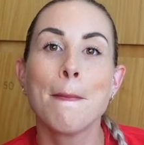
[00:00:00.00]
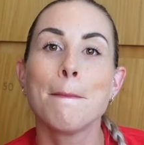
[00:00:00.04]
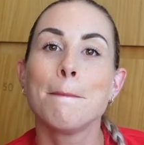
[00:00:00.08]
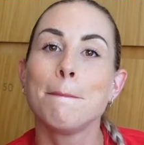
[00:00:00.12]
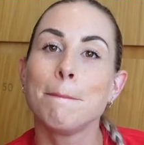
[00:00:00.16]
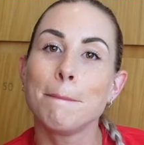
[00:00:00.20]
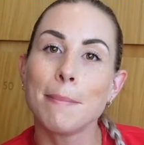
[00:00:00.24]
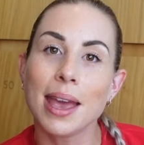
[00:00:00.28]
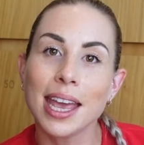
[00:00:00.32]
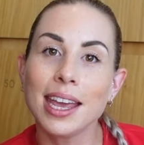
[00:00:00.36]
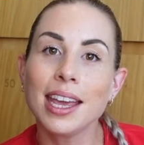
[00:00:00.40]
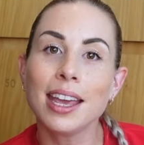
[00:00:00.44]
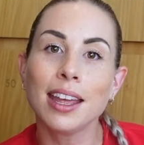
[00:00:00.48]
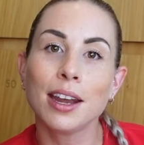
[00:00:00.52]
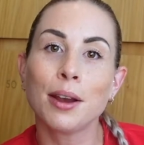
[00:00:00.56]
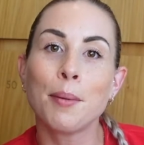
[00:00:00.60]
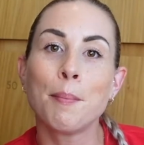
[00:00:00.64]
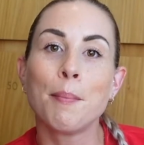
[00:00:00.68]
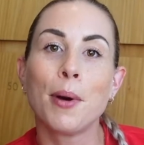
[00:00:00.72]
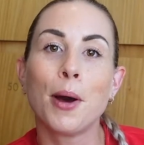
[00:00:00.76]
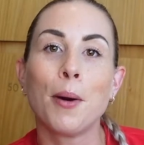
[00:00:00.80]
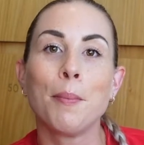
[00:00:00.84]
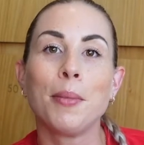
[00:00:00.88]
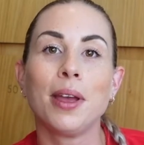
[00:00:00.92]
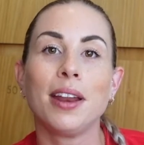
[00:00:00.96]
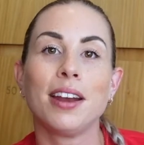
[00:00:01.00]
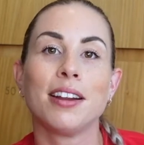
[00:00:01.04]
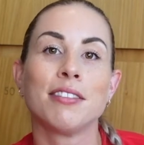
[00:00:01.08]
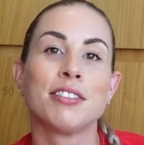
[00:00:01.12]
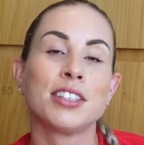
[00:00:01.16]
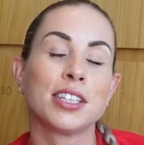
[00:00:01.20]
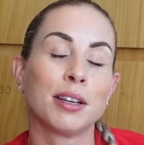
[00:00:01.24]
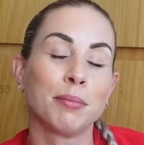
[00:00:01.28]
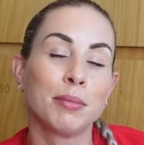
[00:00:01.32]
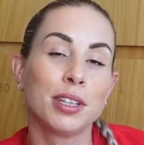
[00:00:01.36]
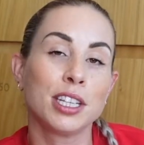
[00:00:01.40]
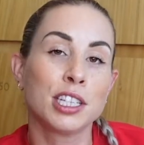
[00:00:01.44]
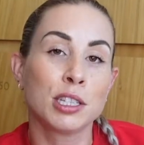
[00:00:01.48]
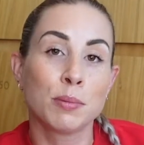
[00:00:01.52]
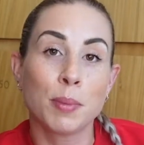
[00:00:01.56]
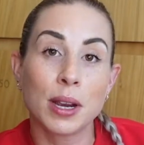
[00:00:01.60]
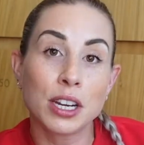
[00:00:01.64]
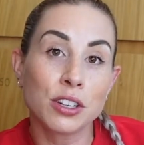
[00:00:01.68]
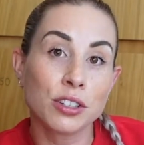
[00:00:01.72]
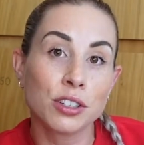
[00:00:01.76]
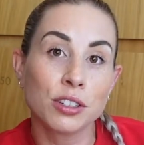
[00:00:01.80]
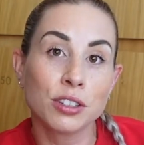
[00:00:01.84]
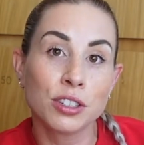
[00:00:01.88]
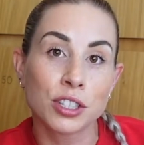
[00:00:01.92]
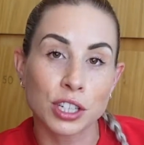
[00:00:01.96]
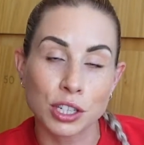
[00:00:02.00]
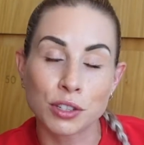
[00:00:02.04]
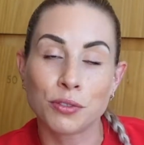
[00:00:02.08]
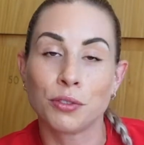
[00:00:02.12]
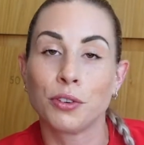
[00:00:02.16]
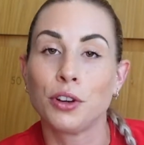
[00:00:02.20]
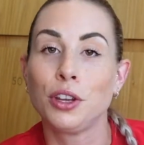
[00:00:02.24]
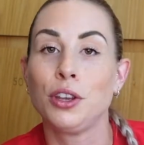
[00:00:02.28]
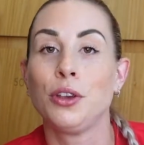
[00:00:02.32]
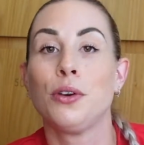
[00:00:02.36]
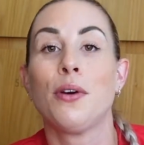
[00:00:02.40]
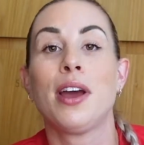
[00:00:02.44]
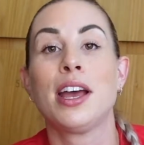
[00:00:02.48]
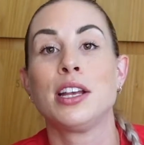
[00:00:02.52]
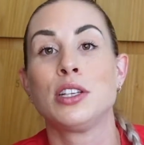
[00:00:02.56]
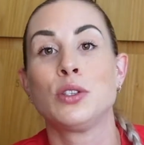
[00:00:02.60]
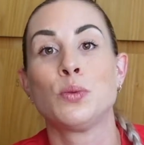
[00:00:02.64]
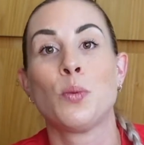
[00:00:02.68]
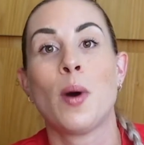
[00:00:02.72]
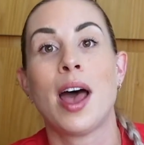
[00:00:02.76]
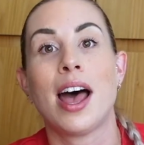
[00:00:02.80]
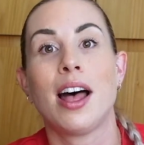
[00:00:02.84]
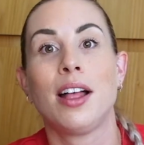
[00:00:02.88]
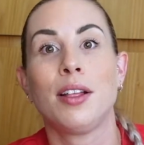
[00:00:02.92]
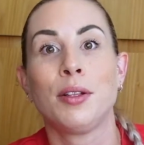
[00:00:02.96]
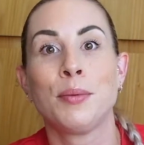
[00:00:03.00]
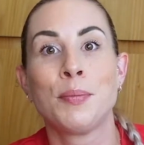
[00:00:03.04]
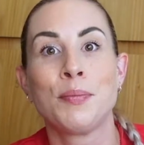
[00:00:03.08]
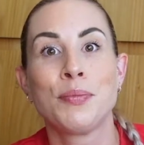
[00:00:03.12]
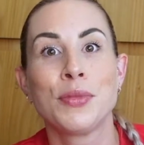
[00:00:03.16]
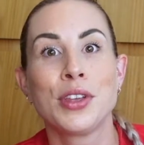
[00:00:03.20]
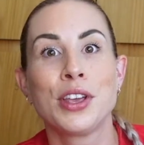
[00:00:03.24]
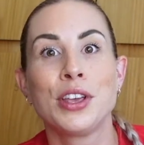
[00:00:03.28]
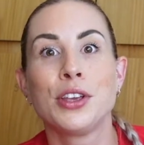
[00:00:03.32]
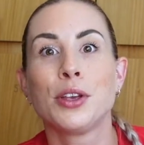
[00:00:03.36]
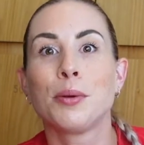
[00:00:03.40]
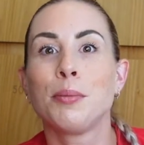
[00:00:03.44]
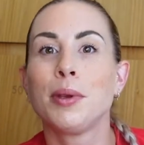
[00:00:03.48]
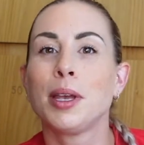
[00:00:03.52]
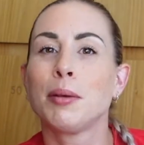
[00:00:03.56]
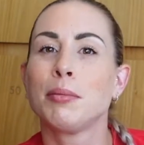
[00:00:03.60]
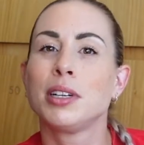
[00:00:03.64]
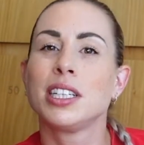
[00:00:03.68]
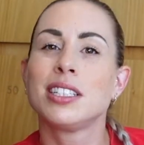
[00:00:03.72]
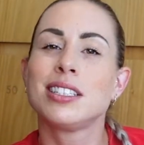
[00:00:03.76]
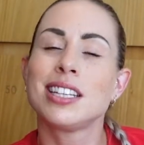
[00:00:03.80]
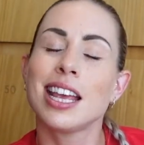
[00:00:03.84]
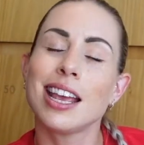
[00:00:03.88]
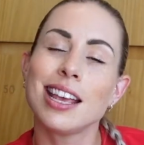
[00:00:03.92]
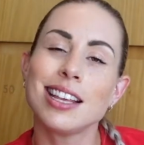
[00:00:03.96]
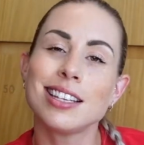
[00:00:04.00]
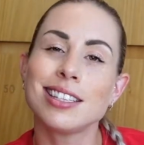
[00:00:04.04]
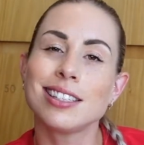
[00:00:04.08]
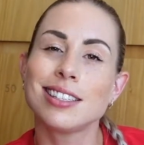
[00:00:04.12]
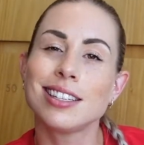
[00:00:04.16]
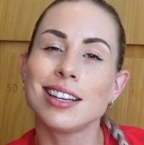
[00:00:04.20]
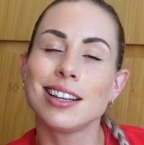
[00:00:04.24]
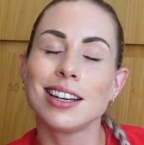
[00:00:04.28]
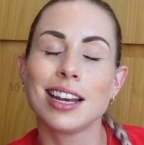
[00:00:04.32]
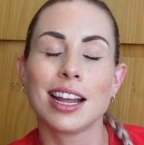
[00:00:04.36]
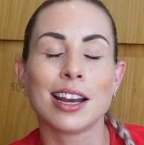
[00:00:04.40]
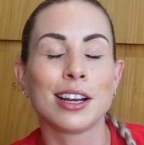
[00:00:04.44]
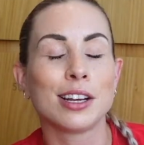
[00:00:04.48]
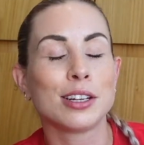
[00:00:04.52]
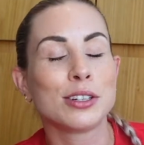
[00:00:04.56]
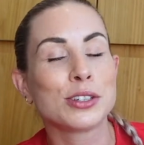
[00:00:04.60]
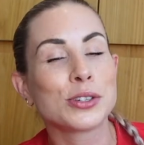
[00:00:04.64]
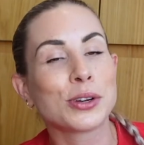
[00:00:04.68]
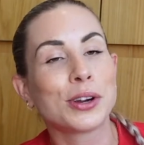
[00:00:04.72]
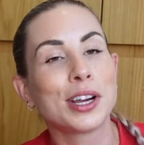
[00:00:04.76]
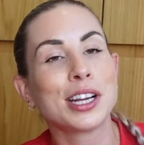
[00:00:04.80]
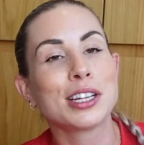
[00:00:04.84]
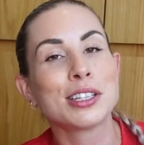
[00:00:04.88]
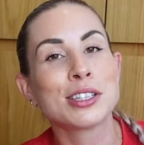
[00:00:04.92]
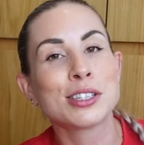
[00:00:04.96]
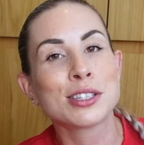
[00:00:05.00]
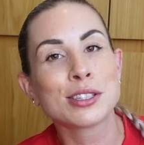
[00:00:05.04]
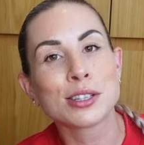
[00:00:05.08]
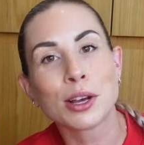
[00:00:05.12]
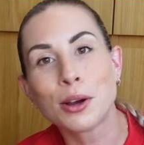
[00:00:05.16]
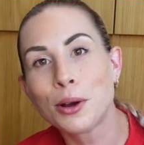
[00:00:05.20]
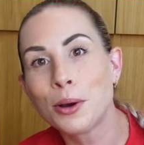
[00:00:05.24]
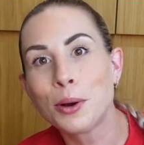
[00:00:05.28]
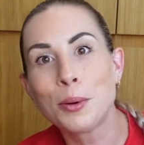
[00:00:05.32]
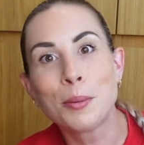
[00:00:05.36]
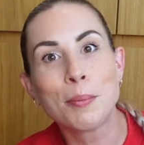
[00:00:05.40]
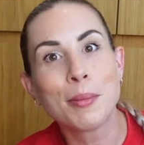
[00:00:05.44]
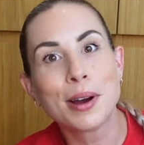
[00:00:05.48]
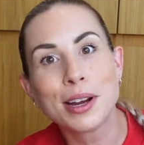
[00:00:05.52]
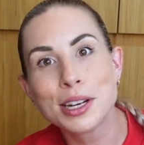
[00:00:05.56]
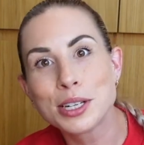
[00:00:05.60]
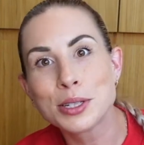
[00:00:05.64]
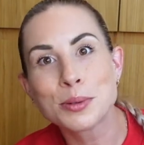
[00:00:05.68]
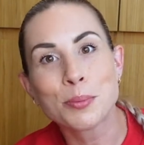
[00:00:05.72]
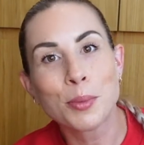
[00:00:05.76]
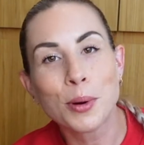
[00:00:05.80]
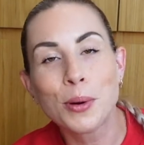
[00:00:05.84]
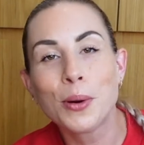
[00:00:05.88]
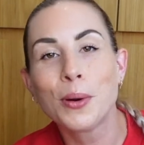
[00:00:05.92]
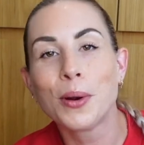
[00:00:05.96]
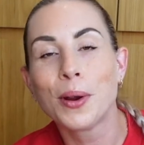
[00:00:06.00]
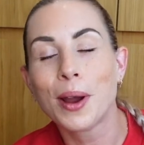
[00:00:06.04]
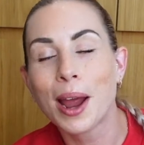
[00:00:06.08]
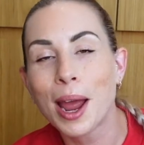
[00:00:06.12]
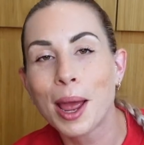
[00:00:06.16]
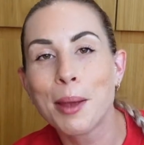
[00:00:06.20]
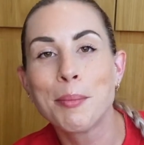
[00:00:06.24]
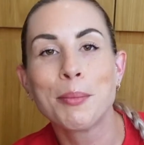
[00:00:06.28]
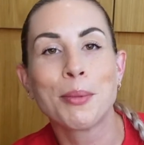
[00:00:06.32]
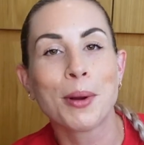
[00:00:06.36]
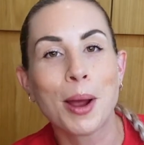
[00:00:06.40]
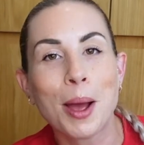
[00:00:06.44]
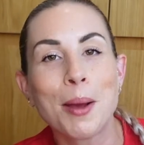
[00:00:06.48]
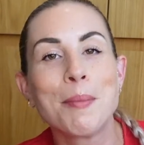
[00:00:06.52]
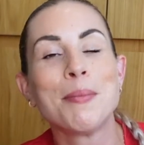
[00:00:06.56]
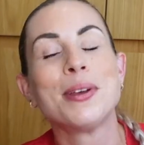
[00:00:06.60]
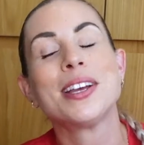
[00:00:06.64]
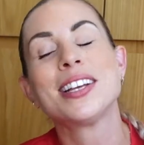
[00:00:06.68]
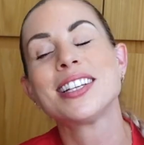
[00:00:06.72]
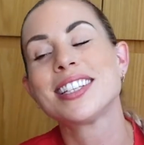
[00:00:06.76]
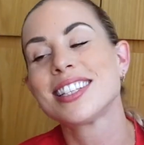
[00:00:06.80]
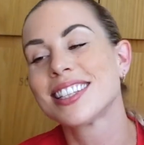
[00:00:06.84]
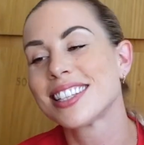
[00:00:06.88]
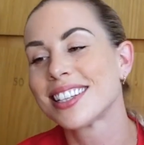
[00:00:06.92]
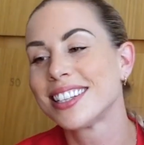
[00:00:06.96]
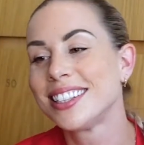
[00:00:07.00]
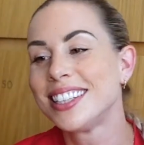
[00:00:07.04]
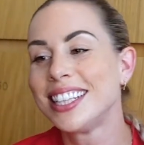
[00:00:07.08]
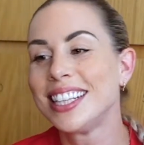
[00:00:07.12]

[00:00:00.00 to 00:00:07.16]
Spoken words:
make it a moment of something special just for you as well. You'll be able to taste it and enjoy it so much more, I promise.